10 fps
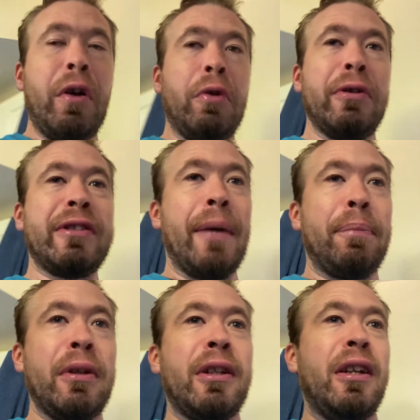What's
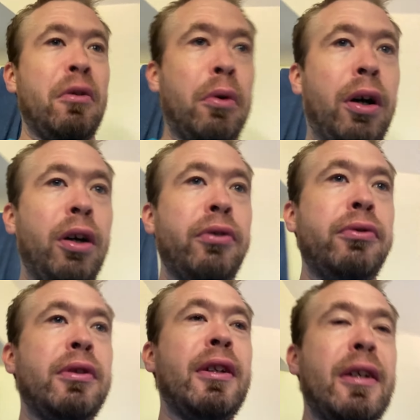happening in Iran
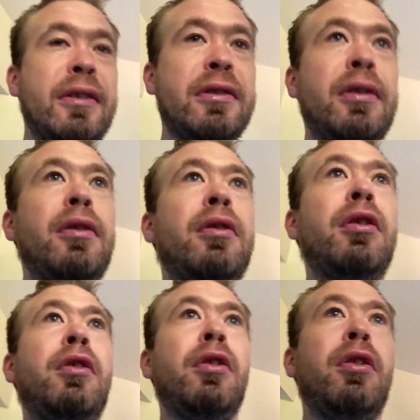is
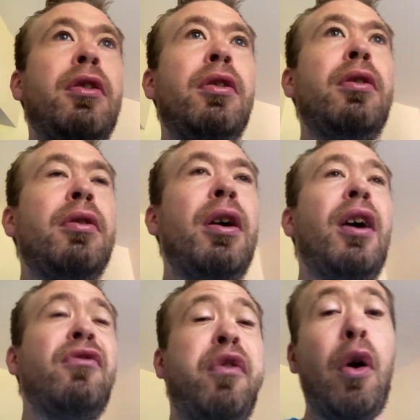
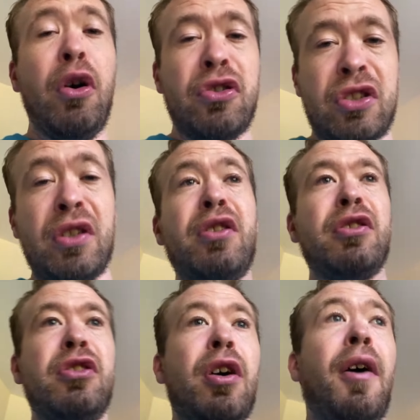unfortunate,
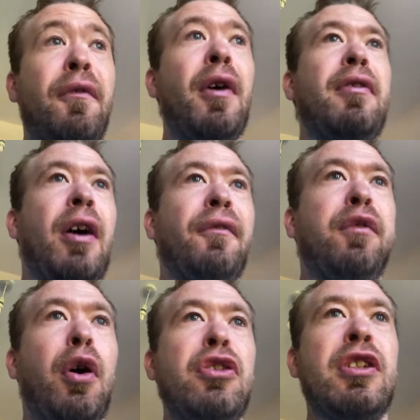A very
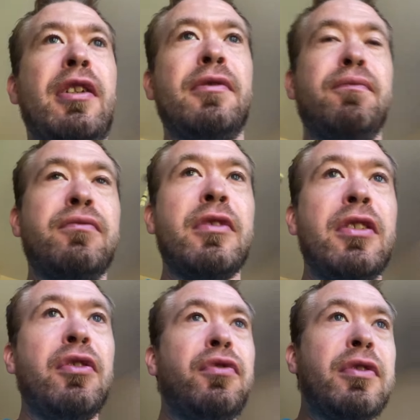unfortunate,
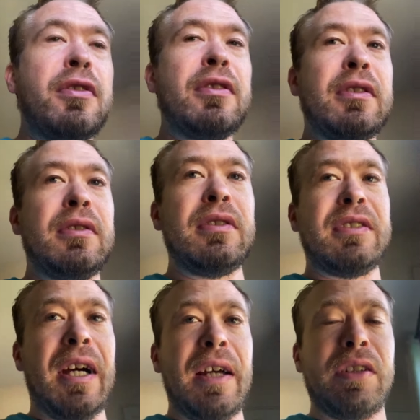
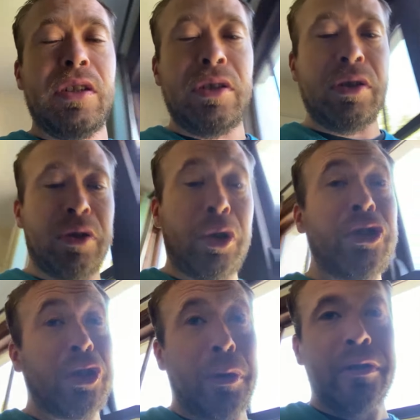sad
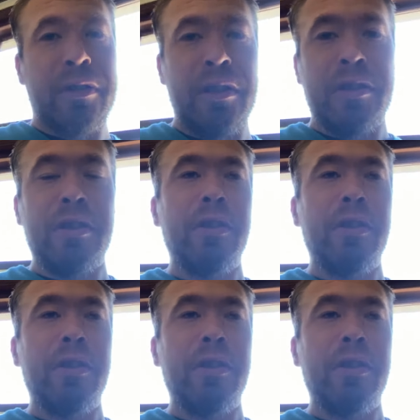consequences.